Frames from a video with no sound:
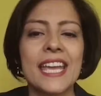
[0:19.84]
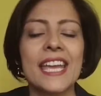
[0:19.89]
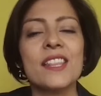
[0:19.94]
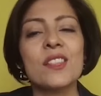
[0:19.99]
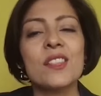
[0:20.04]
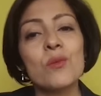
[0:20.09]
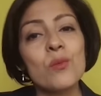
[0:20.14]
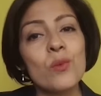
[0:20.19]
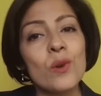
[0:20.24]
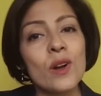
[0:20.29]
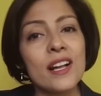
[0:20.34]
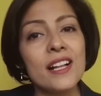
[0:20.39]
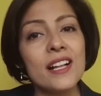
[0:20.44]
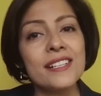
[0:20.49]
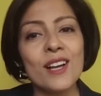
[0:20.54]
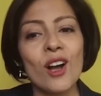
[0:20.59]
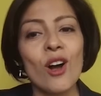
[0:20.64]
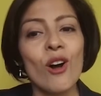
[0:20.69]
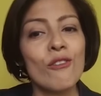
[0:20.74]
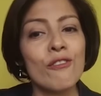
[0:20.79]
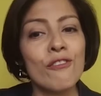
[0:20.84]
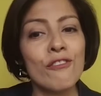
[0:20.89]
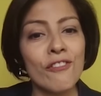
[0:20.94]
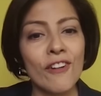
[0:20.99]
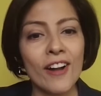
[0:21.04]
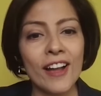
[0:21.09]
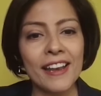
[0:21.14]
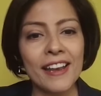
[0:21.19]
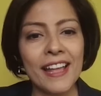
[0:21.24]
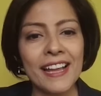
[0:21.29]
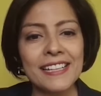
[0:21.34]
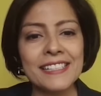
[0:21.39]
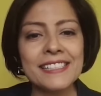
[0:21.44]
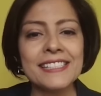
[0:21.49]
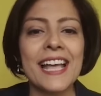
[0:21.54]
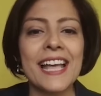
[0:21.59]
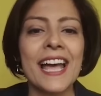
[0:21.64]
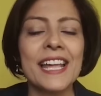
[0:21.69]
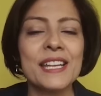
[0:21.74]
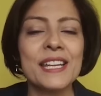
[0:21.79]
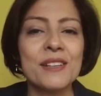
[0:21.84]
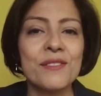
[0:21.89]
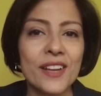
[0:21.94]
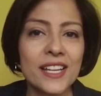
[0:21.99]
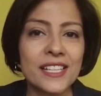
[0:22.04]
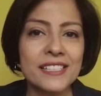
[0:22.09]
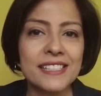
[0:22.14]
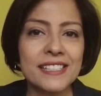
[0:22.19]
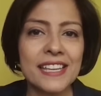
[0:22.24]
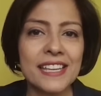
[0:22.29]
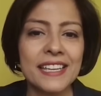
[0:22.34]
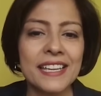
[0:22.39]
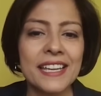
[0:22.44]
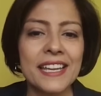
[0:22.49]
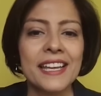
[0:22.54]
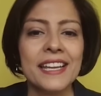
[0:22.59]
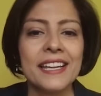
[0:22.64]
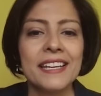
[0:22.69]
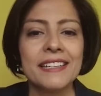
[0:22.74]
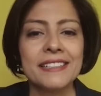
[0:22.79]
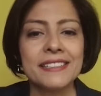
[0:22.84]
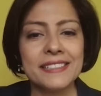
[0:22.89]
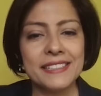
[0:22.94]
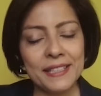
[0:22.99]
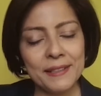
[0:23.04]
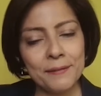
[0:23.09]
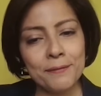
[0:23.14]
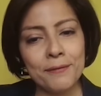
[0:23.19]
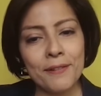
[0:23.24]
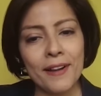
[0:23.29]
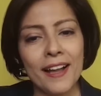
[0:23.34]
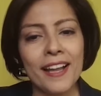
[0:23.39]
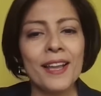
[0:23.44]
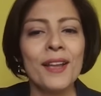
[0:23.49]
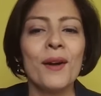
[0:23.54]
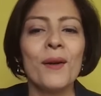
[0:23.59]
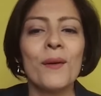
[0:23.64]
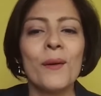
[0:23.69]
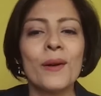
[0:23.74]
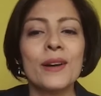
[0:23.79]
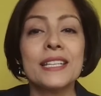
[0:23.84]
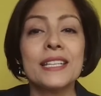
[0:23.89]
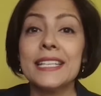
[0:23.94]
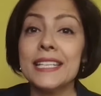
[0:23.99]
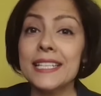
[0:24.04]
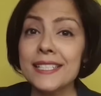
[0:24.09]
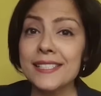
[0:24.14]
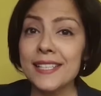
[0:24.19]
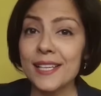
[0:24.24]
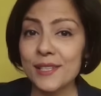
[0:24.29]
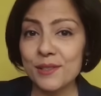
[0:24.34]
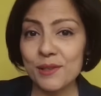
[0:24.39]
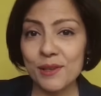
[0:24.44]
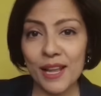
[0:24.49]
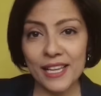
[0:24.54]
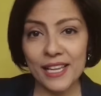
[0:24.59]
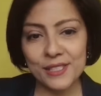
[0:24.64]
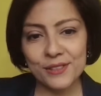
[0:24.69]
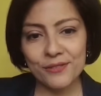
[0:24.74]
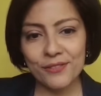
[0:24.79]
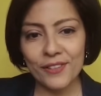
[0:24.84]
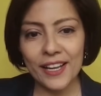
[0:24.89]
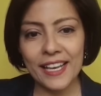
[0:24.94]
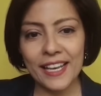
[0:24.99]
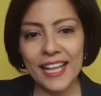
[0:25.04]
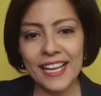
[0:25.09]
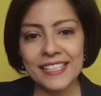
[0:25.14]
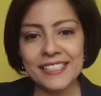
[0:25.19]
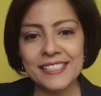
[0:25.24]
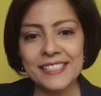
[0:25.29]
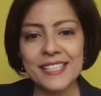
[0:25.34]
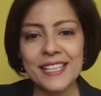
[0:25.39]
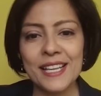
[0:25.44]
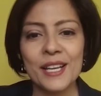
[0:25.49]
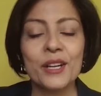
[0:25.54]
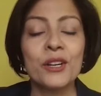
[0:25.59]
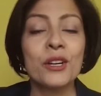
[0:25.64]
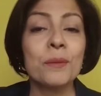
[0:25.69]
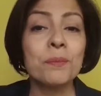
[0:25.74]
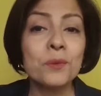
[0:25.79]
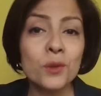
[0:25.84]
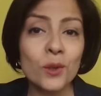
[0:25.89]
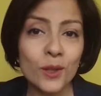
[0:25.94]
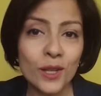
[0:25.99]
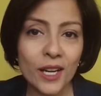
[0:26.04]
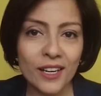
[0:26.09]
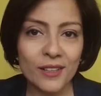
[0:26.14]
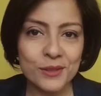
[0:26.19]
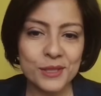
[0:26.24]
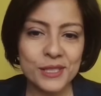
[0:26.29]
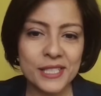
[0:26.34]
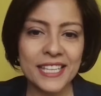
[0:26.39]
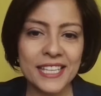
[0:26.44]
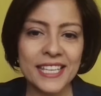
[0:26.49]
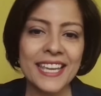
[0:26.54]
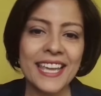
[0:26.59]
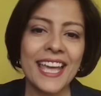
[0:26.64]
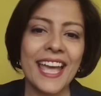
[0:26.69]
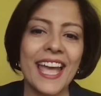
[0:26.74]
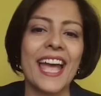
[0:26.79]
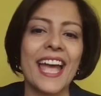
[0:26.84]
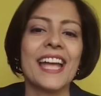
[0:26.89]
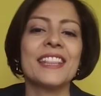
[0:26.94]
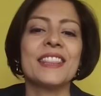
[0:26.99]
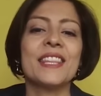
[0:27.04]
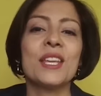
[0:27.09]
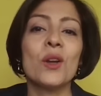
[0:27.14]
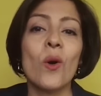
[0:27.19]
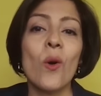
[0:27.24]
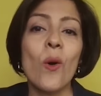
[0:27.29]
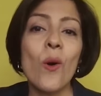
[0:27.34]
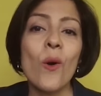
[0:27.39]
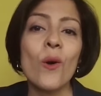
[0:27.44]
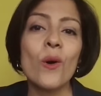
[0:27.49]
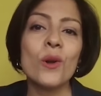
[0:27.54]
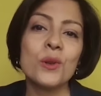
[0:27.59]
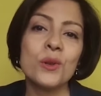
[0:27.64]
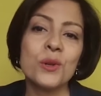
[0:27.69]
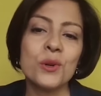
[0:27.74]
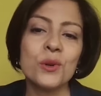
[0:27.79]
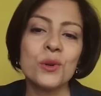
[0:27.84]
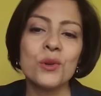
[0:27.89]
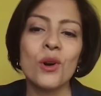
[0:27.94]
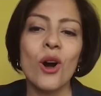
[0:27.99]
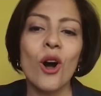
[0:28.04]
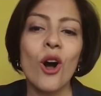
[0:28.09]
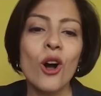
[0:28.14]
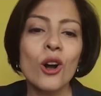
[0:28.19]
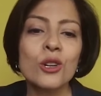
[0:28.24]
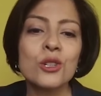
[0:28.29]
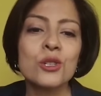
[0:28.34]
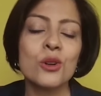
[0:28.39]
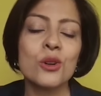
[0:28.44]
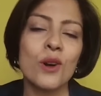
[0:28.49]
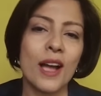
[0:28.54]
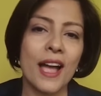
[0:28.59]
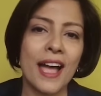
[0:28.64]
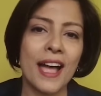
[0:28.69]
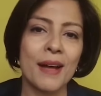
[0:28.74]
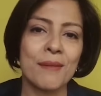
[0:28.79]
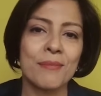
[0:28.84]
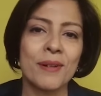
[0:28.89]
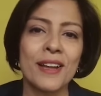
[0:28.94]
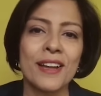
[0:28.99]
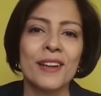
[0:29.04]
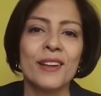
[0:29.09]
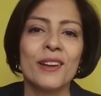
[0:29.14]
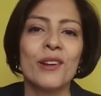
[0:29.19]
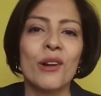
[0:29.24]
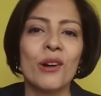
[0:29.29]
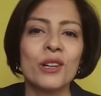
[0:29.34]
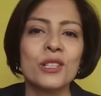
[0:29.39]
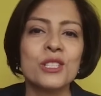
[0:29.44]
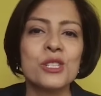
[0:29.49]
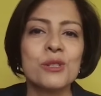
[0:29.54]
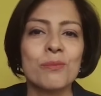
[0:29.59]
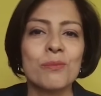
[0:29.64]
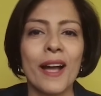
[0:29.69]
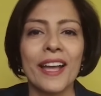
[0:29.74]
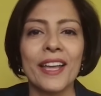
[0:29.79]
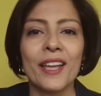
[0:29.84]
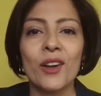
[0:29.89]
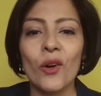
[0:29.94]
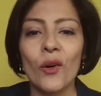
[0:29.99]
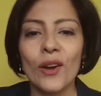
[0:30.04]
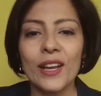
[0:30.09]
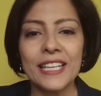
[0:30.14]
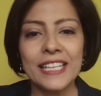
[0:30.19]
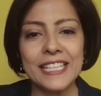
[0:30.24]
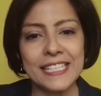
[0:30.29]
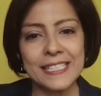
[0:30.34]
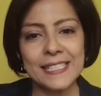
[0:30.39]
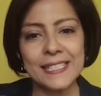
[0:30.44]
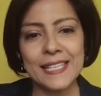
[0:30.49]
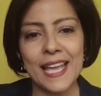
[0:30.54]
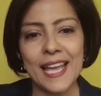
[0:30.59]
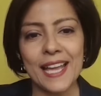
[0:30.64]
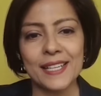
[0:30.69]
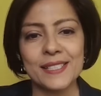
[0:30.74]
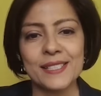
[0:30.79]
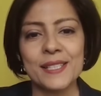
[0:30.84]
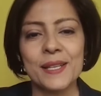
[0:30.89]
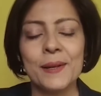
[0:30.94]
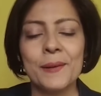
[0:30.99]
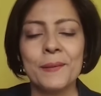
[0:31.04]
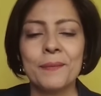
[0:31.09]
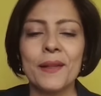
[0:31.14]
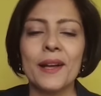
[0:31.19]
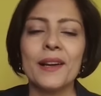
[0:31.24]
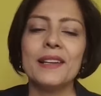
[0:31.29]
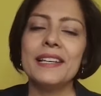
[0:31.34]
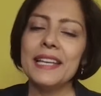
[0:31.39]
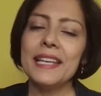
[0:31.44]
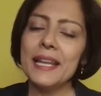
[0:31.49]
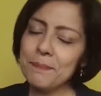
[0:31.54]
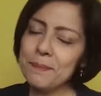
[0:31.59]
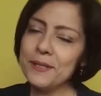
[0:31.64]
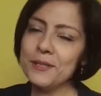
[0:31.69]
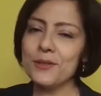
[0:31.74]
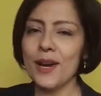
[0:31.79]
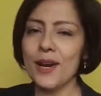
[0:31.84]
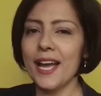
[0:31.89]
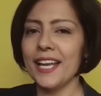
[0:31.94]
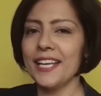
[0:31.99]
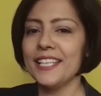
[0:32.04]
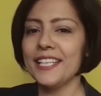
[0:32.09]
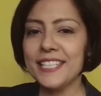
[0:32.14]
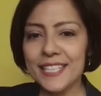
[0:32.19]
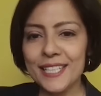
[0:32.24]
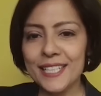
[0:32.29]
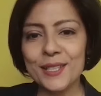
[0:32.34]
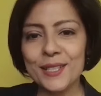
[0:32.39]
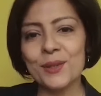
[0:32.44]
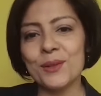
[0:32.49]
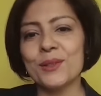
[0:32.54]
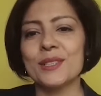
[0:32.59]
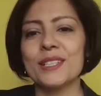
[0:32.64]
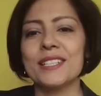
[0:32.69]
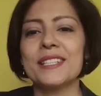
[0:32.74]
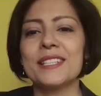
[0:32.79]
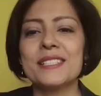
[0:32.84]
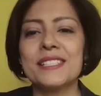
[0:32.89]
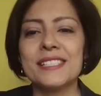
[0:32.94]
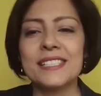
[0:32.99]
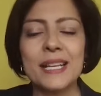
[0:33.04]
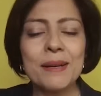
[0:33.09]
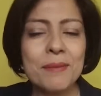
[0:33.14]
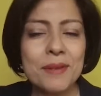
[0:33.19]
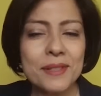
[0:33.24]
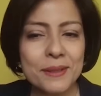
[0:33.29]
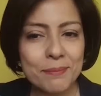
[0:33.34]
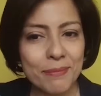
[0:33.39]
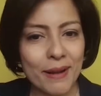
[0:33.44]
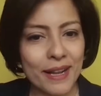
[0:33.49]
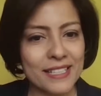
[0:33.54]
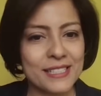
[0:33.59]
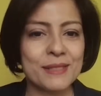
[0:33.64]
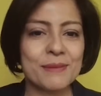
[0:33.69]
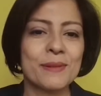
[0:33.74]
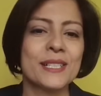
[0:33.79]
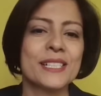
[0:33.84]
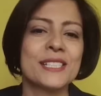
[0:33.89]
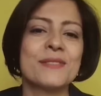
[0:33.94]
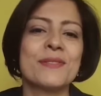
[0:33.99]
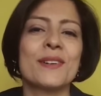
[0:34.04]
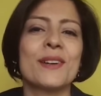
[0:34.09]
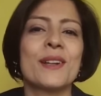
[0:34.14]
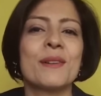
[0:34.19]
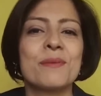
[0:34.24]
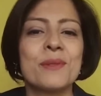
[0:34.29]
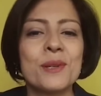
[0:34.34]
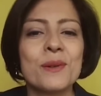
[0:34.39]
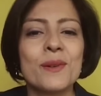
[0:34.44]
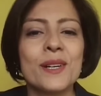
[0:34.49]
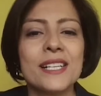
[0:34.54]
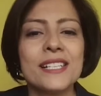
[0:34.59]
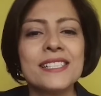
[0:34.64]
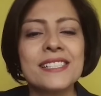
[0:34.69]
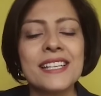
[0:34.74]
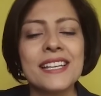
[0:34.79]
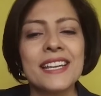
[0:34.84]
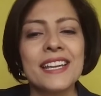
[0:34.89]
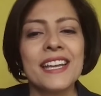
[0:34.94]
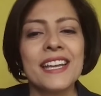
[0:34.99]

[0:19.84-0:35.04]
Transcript: in the world of finance and investing, DeFi or decentralized finance, cryptocurrency, and the all-new Okto app launched by CoinDCX. Now, let me try and decode some of the buzzwords for our viewers.